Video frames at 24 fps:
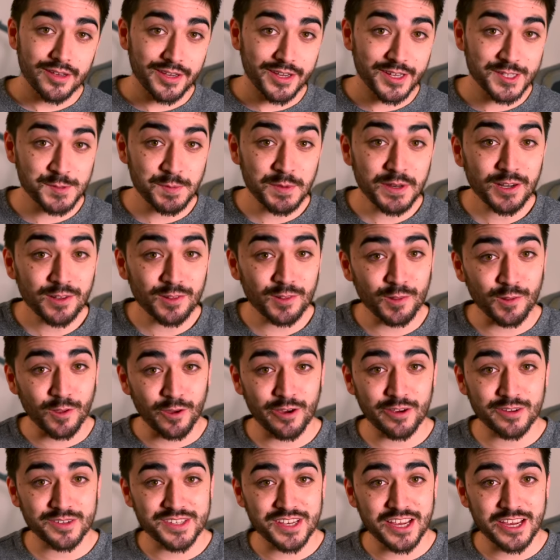It's been a
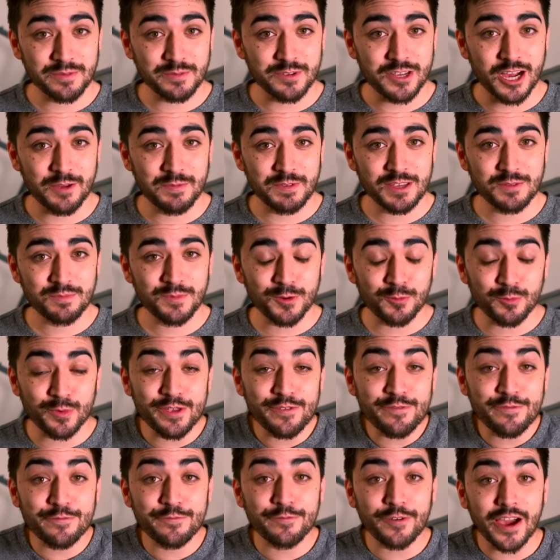long time coming, but
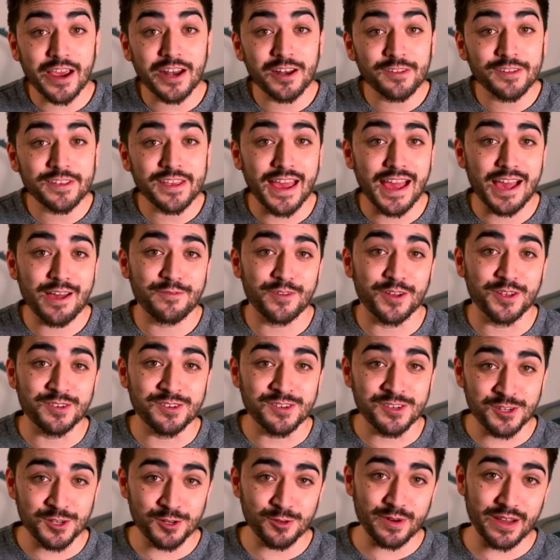we finally have a
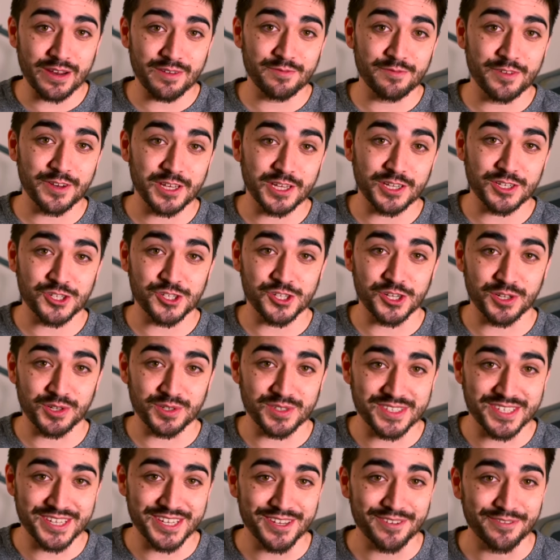new NVIDIA
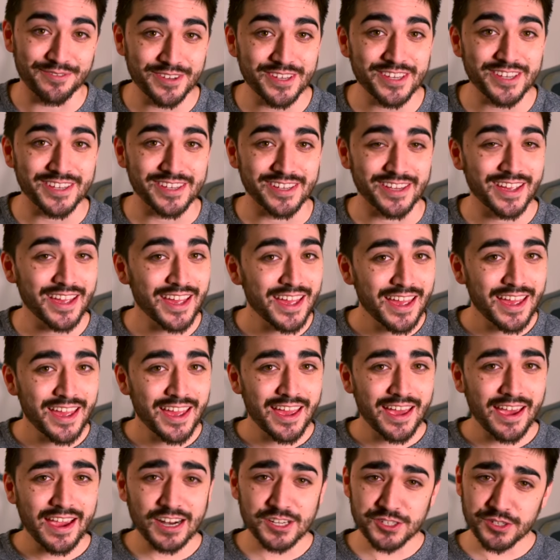Shield TV.
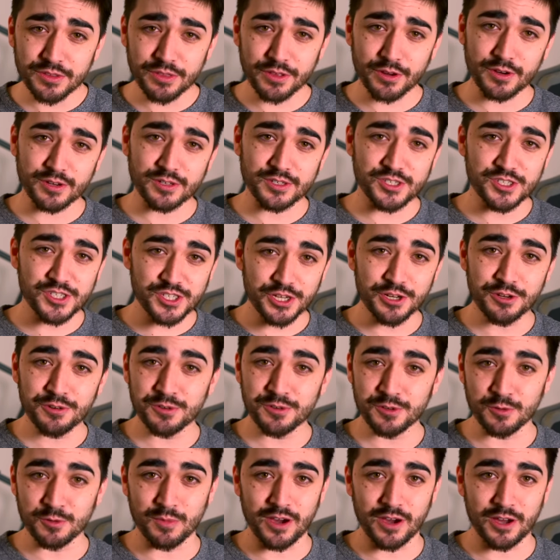Actually, there are two
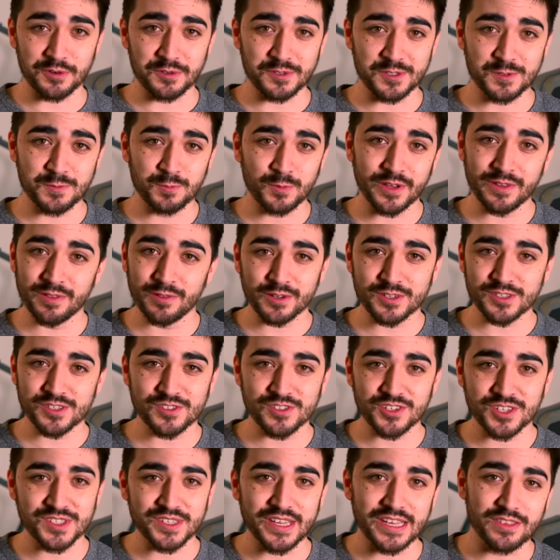new models. One looks
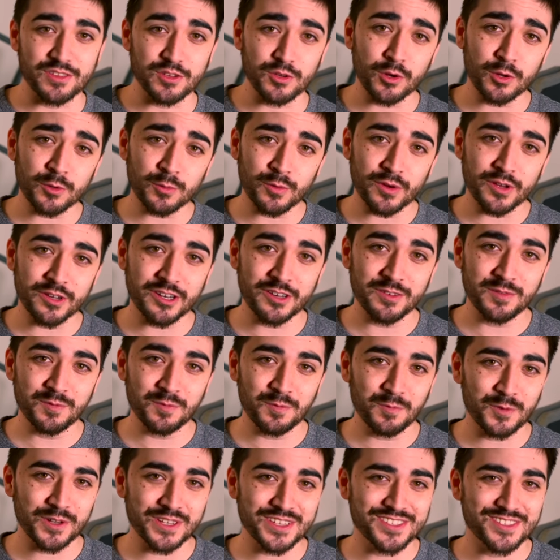just like the old one,
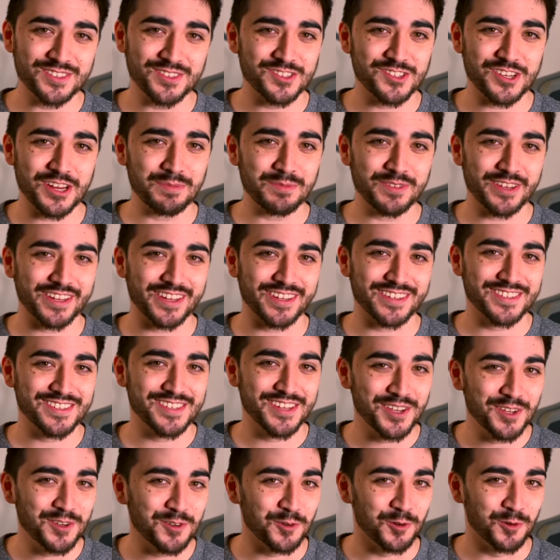and one's shaped like a
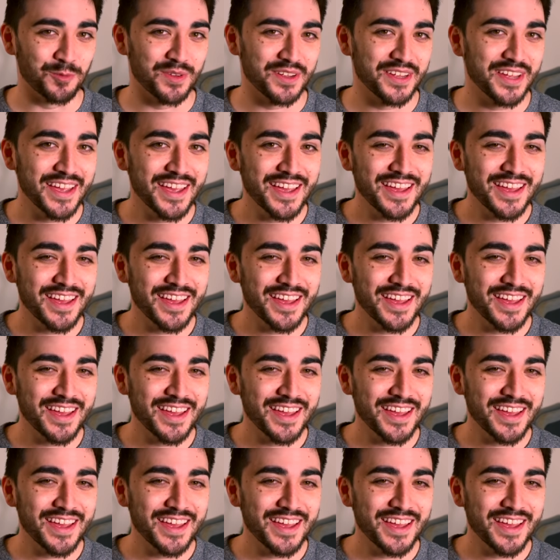tube.